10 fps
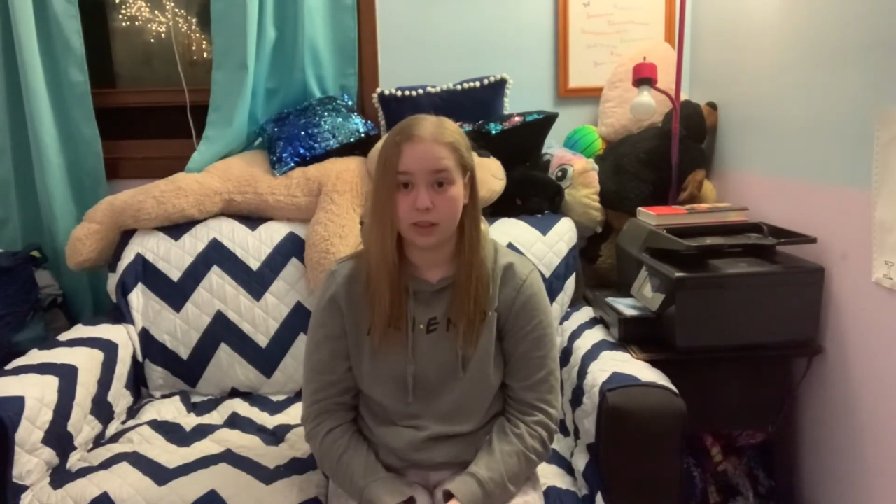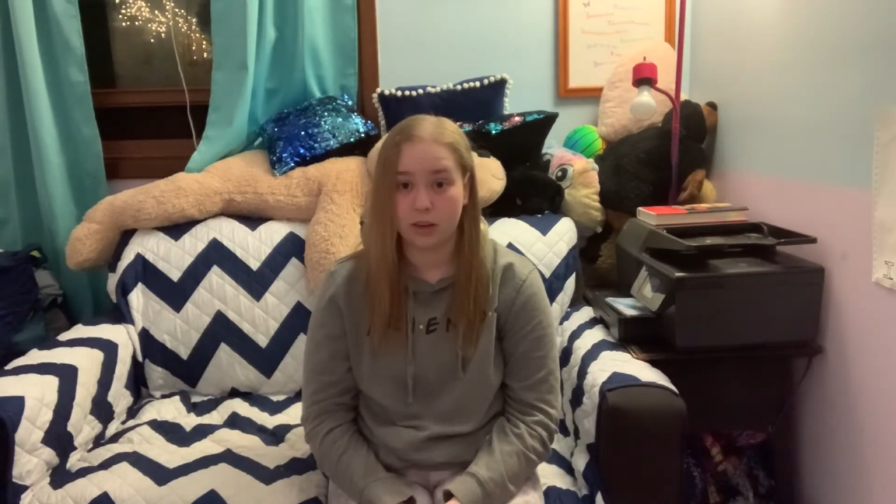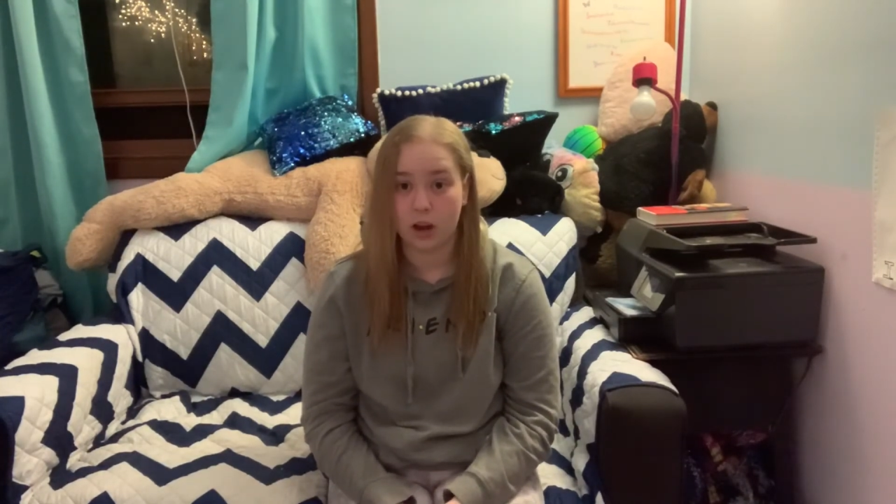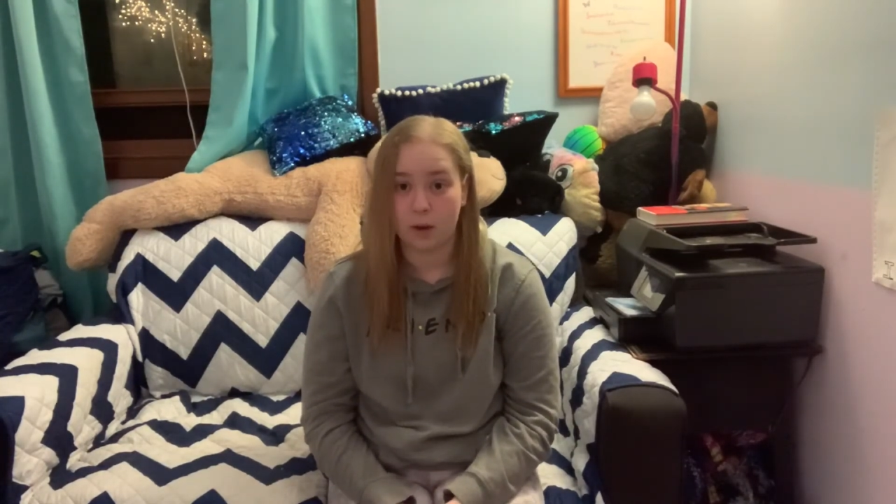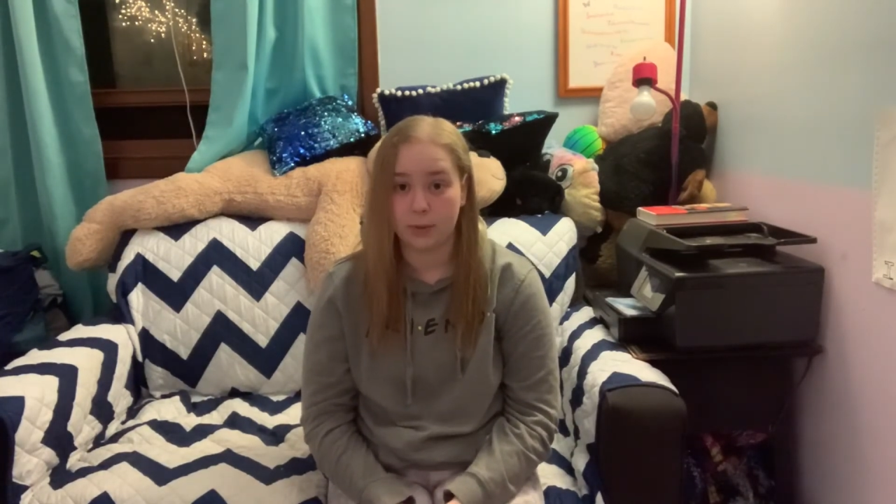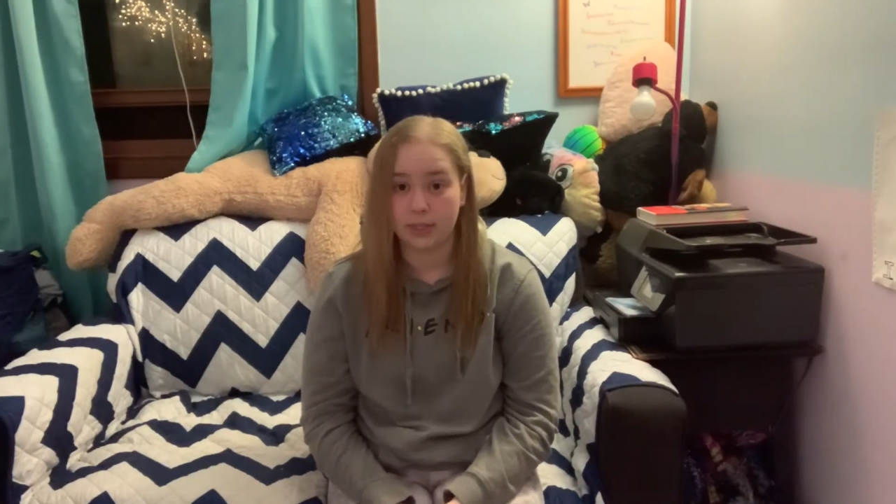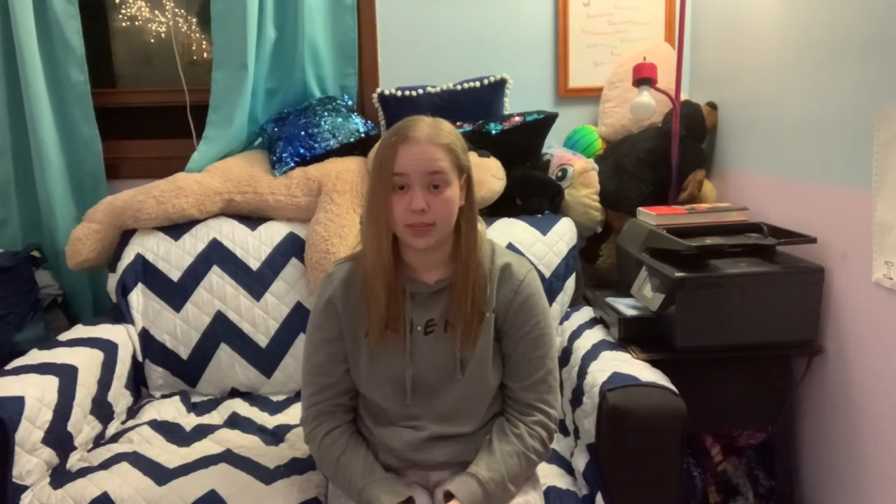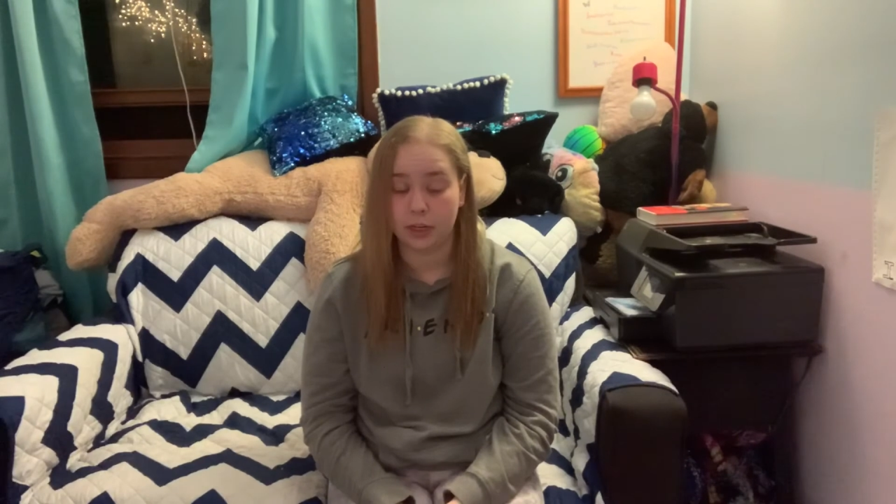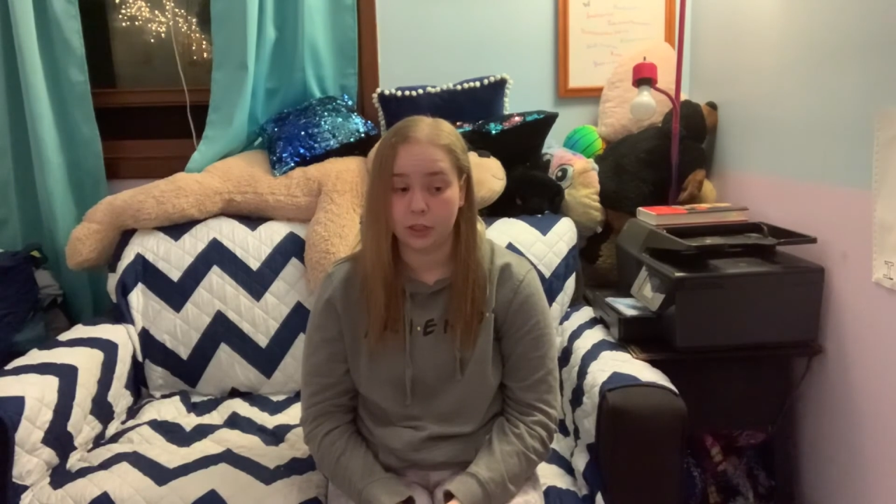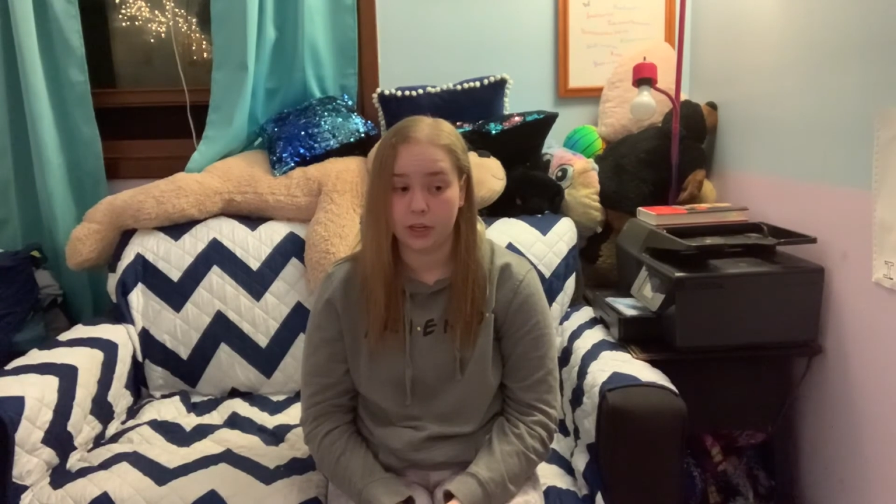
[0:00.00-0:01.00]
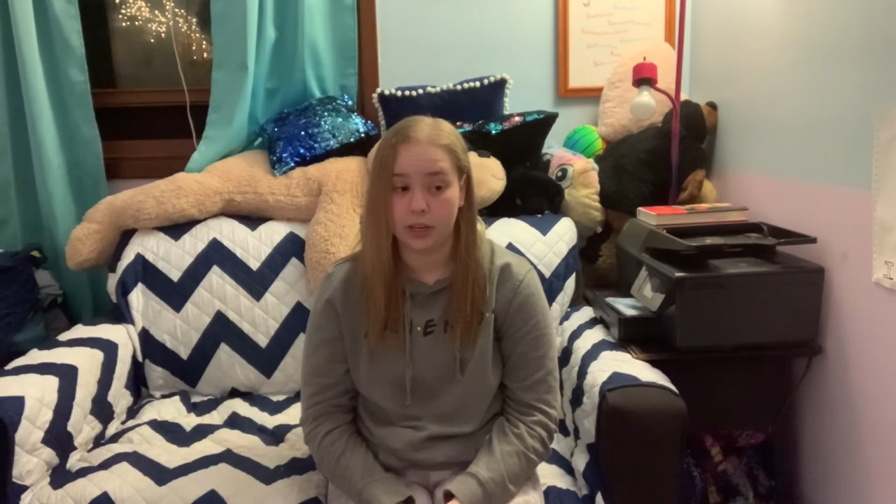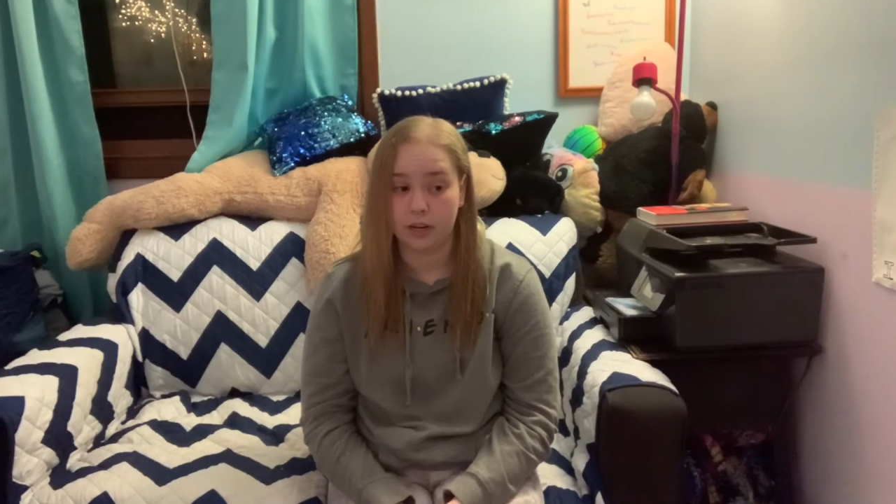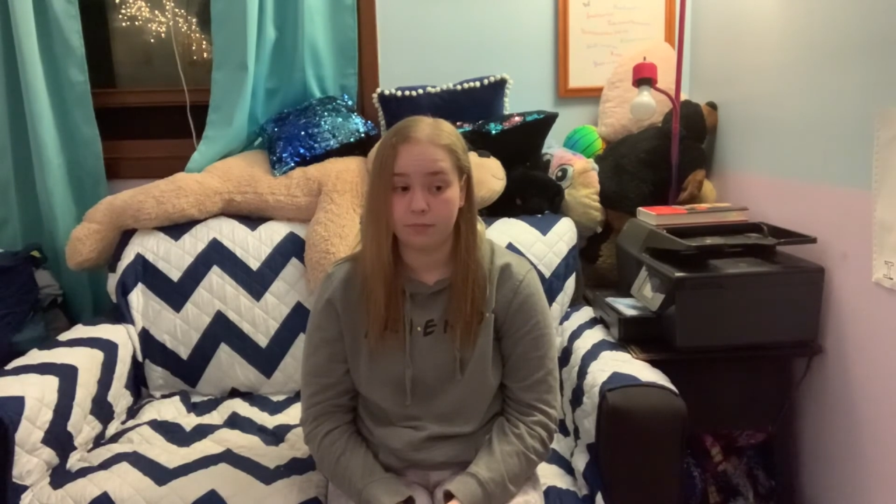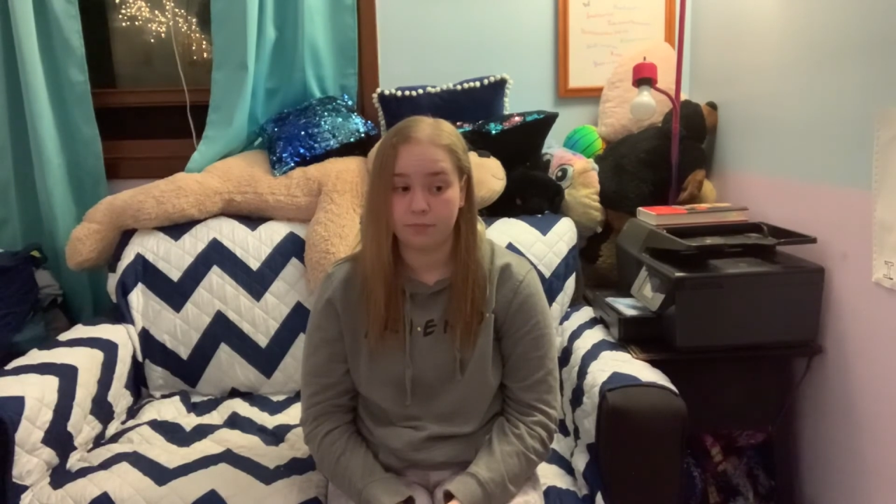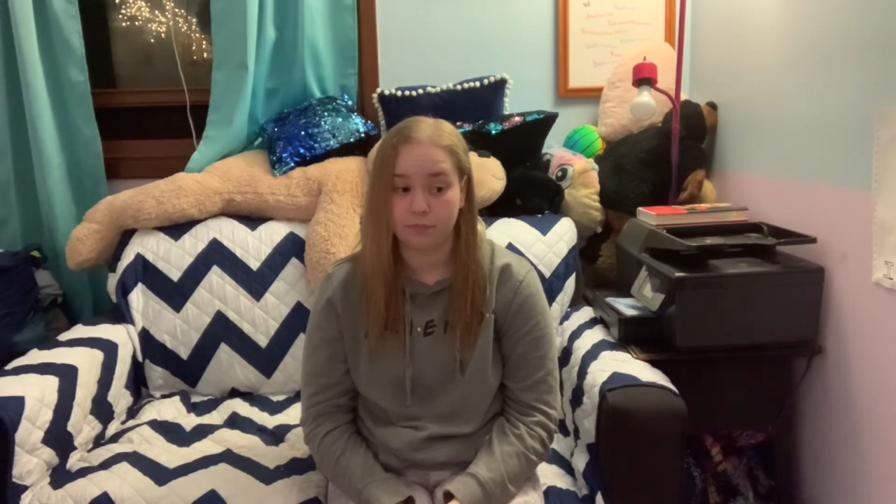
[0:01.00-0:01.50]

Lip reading: in the comment section.